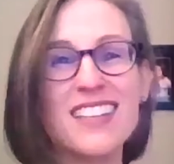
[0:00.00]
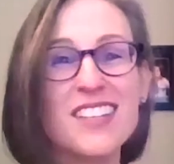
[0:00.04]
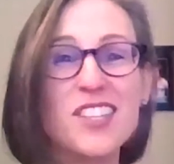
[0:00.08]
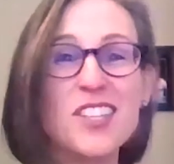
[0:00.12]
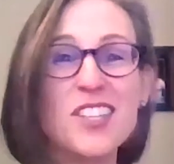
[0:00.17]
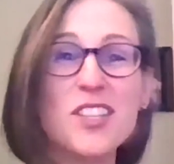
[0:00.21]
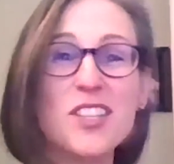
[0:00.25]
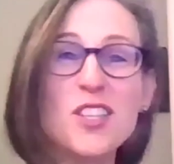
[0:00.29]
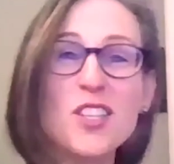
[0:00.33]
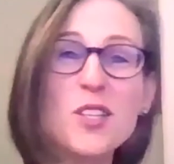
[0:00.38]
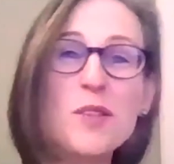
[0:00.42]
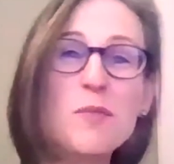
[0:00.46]
because
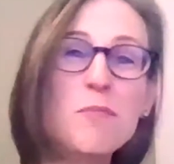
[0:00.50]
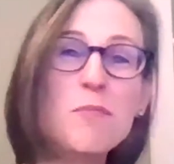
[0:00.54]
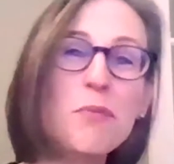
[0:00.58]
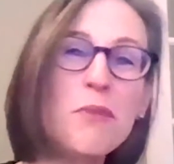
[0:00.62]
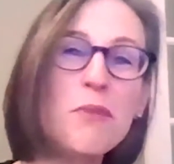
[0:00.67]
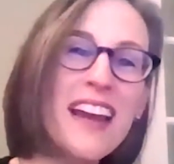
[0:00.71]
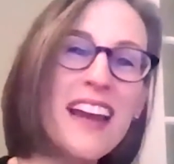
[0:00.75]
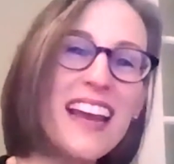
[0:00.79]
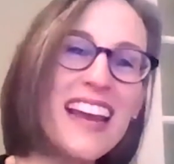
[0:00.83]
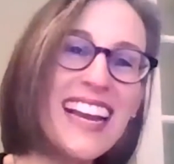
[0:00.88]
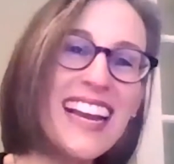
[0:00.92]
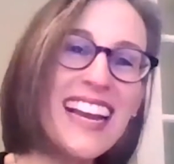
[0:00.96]
it's
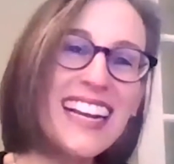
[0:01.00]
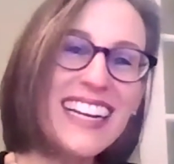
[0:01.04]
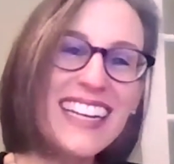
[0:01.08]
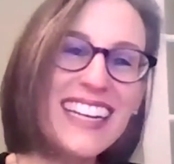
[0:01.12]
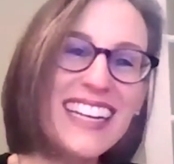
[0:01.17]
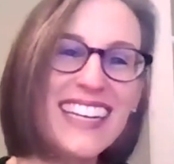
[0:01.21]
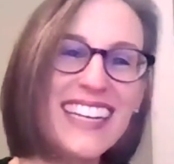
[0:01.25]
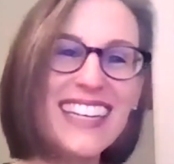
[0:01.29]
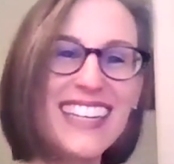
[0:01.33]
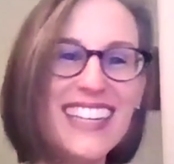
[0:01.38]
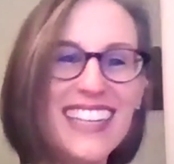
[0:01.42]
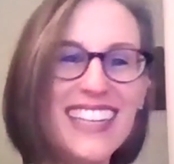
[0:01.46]
spring.
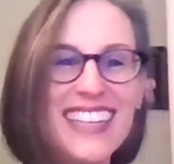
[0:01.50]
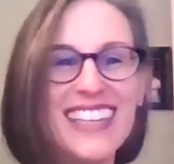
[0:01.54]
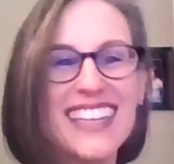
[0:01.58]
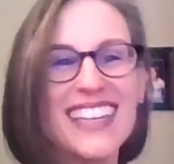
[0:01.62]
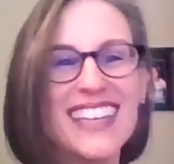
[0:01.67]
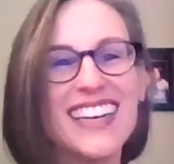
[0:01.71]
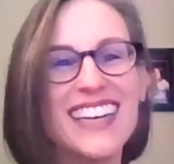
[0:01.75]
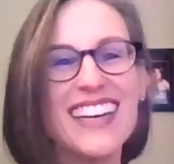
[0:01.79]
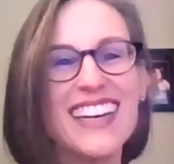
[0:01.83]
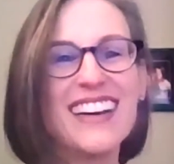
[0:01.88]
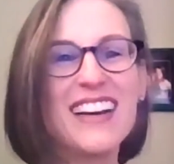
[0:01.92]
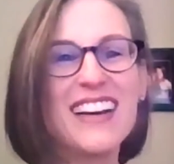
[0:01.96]

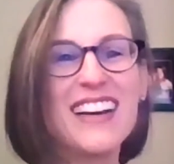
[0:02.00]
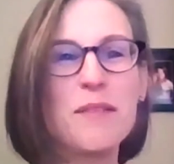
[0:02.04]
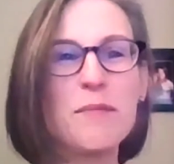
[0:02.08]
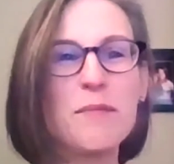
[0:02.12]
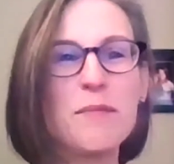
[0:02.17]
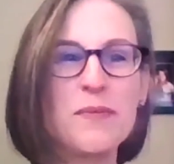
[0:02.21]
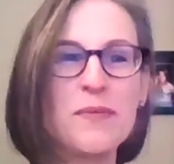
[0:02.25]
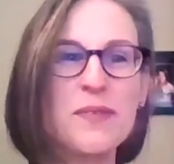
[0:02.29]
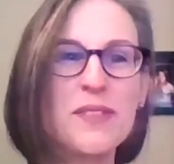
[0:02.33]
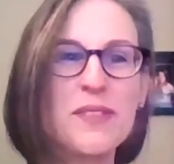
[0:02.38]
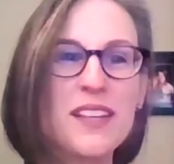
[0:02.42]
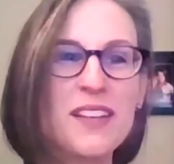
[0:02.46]

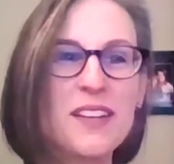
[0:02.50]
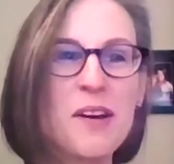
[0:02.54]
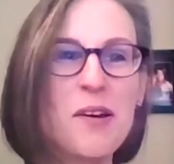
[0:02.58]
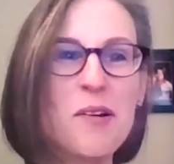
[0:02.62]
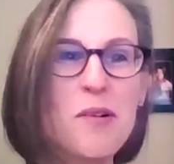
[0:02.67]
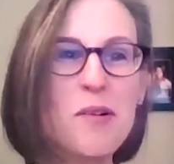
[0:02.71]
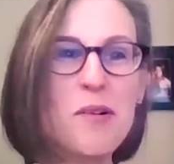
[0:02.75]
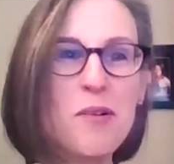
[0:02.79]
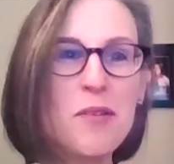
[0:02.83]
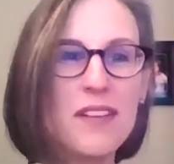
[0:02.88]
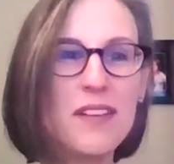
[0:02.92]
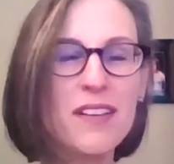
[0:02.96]
You
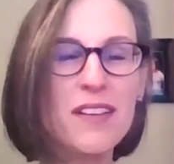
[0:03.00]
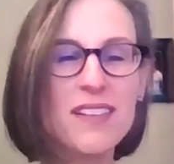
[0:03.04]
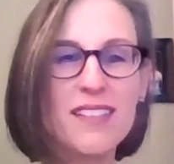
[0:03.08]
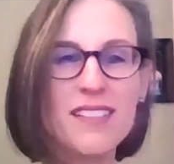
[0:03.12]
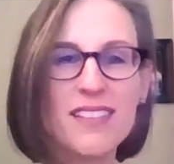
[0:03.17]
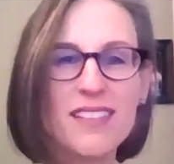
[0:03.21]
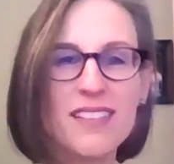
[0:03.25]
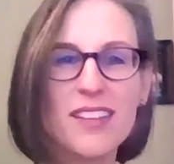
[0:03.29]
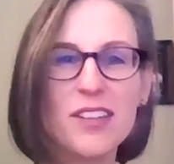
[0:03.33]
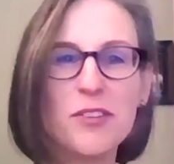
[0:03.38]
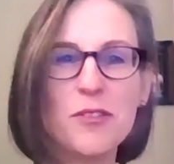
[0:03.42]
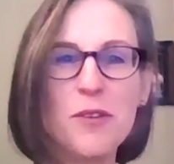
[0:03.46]
know,
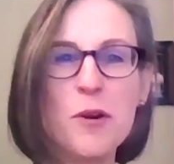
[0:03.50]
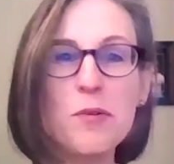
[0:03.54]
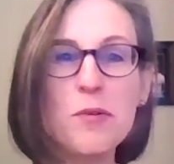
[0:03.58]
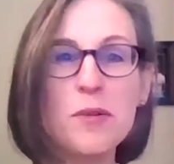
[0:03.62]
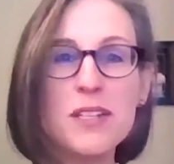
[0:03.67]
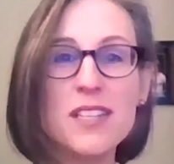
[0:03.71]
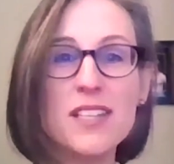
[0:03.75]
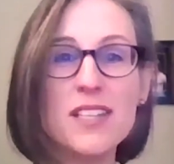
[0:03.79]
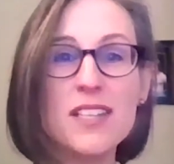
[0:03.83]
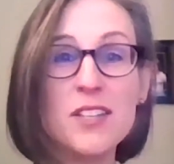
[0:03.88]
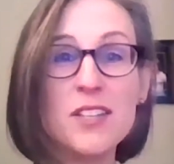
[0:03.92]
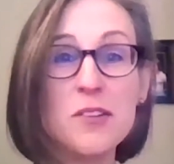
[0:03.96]
the
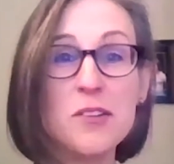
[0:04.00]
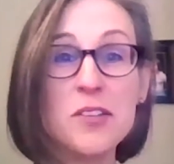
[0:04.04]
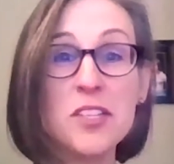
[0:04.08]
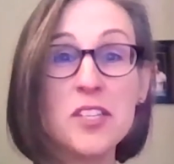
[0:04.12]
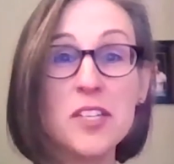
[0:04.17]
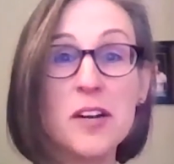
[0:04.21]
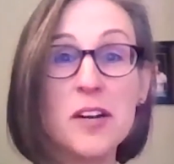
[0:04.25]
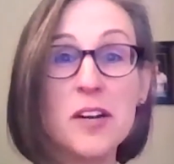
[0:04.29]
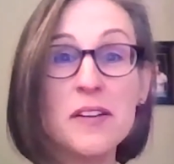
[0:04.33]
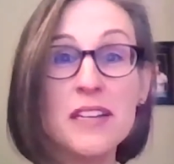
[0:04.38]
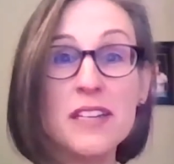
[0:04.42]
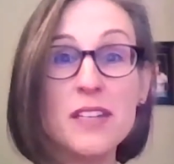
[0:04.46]
crocuses are
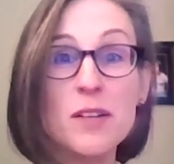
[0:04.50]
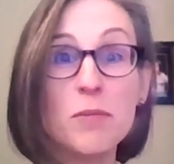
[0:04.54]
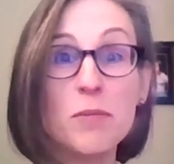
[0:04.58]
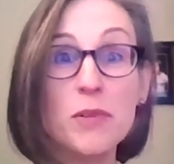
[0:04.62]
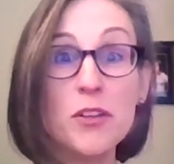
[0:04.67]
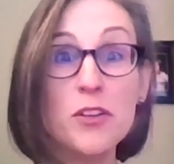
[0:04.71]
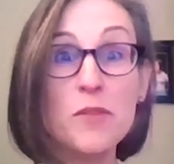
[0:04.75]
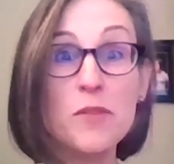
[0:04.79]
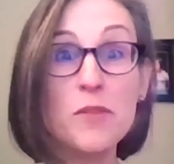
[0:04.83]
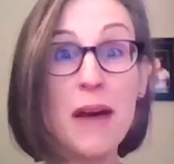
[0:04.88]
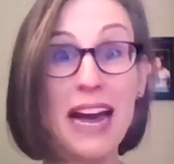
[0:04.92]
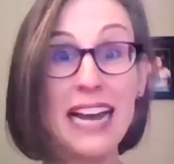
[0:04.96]
starting to
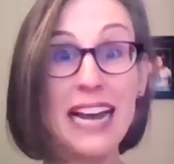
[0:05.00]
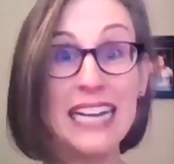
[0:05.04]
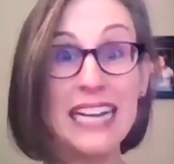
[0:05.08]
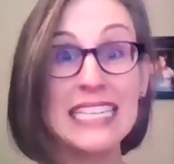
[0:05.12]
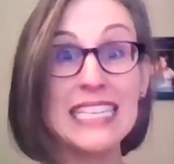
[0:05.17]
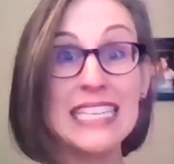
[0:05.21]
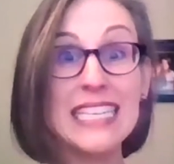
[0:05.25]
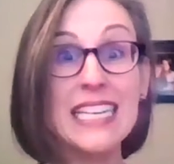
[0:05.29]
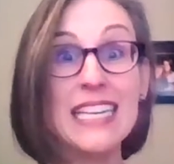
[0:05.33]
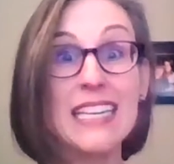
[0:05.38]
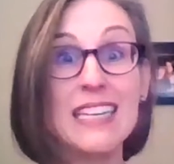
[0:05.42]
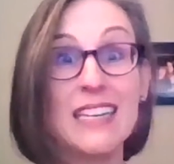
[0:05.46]
bloom. I
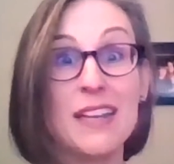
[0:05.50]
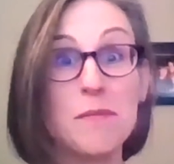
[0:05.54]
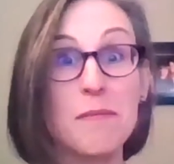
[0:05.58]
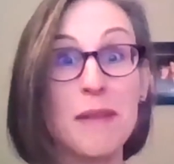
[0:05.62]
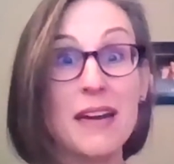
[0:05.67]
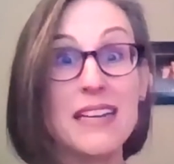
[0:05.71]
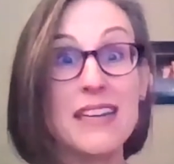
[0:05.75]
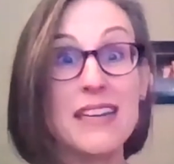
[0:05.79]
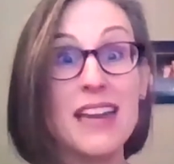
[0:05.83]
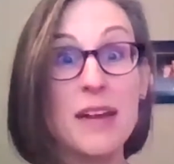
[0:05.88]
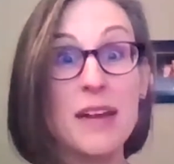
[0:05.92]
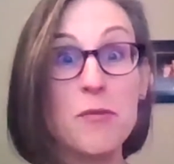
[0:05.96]
did in
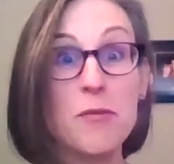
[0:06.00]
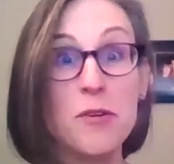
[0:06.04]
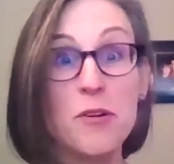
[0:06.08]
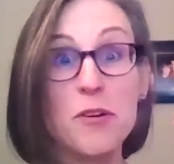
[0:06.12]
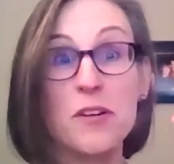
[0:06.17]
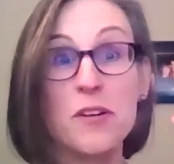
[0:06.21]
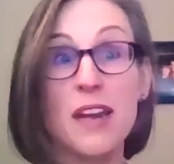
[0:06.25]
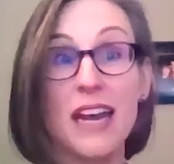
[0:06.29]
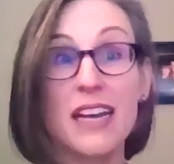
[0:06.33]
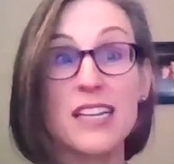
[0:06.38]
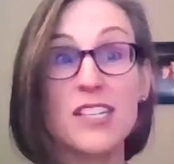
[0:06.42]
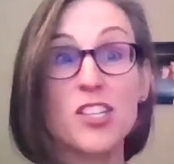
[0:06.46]
my
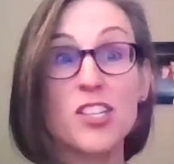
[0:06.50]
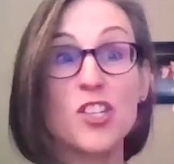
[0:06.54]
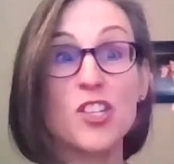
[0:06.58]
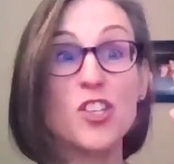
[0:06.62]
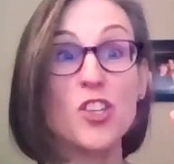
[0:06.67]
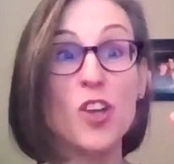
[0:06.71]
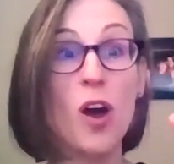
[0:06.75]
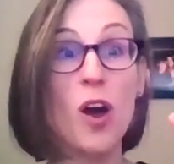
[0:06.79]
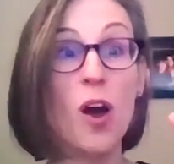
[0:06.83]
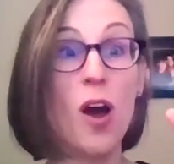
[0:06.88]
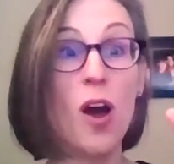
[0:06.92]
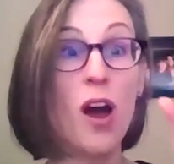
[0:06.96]
neighborhood. I
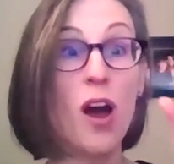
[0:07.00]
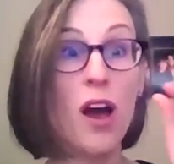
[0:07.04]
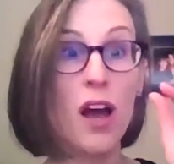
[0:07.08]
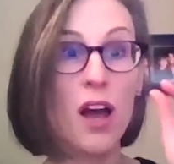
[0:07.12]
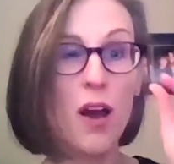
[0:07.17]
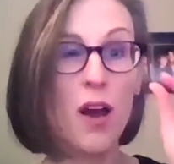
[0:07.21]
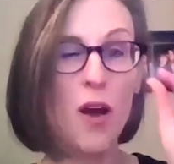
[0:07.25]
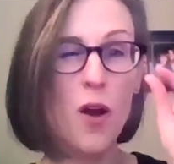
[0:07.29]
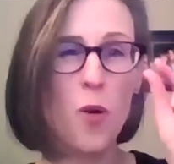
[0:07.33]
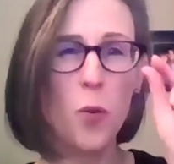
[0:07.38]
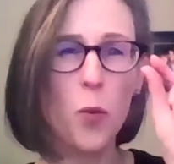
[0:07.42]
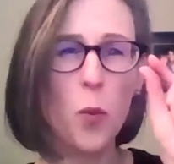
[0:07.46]
saw
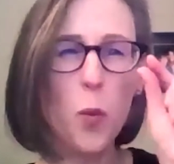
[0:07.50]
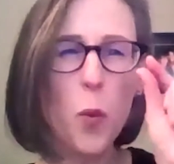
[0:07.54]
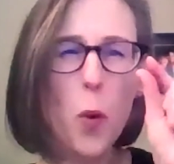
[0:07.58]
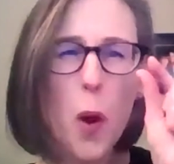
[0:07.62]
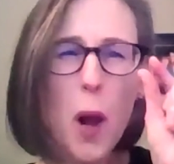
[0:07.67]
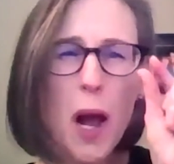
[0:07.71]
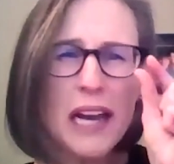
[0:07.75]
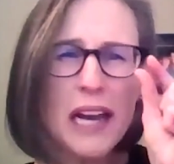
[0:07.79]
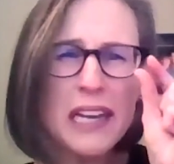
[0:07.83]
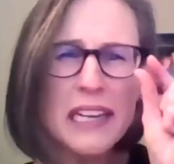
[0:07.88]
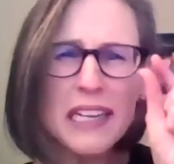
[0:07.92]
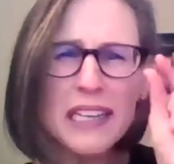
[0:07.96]

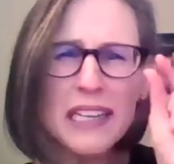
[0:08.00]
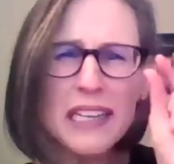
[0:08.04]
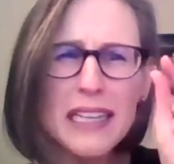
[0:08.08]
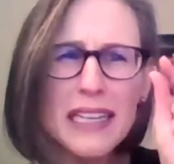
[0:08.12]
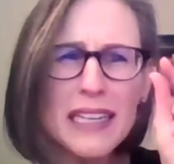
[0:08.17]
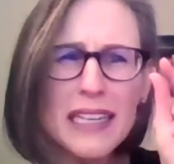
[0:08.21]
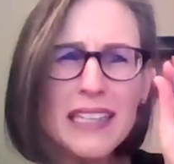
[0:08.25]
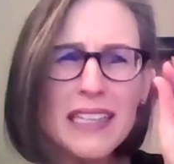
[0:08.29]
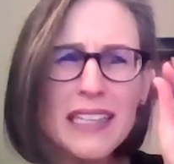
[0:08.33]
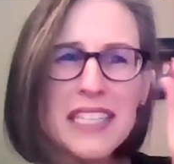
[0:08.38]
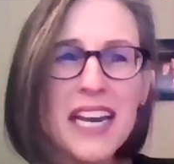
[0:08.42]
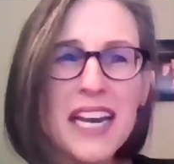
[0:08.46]
one
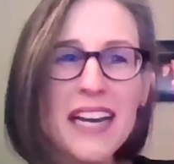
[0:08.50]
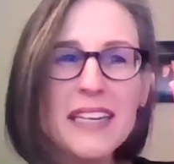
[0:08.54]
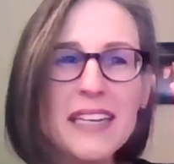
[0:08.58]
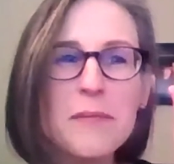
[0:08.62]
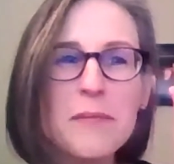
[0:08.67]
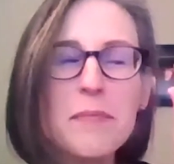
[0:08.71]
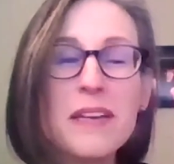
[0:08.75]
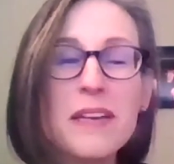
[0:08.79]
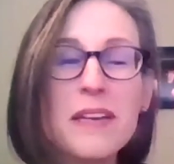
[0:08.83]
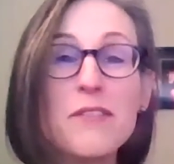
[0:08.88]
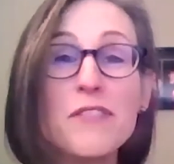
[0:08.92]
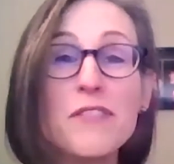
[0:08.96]
little tiny
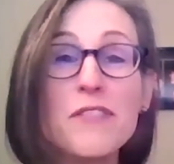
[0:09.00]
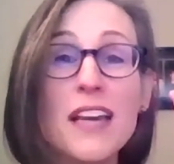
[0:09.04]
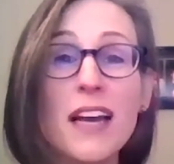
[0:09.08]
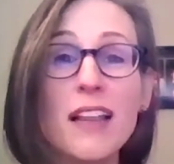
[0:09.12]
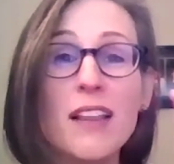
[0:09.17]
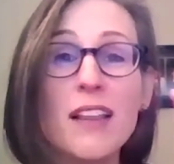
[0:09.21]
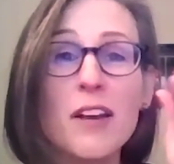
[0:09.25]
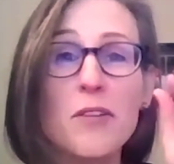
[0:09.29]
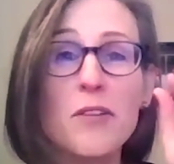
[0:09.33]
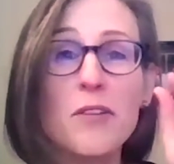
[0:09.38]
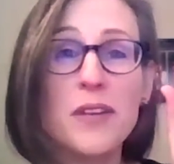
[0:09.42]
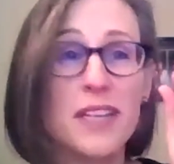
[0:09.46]
bit of
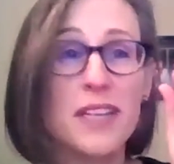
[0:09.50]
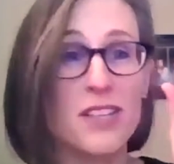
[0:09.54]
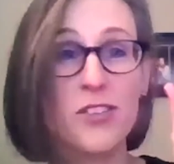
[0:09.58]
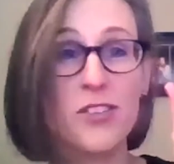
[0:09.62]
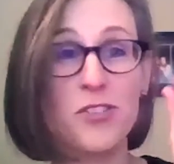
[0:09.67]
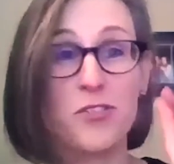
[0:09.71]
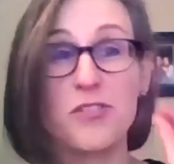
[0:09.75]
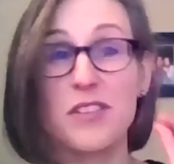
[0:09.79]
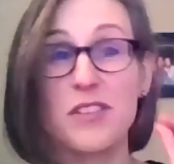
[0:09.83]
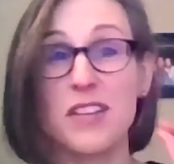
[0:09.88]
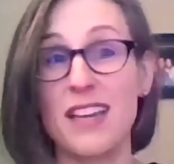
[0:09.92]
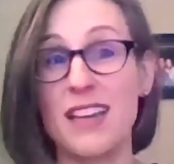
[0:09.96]
yellow
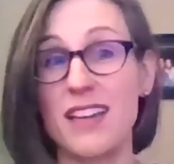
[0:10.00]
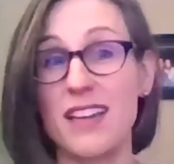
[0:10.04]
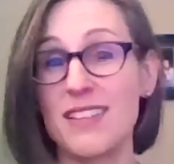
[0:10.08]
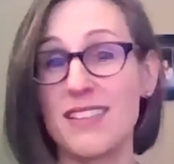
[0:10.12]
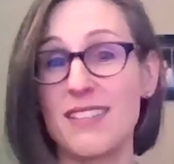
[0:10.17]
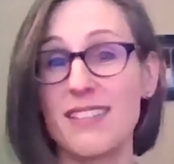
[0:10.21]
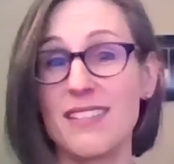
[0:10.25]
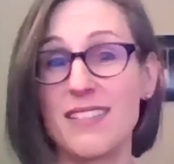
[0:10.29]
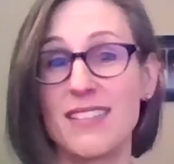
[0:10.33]
yesterday.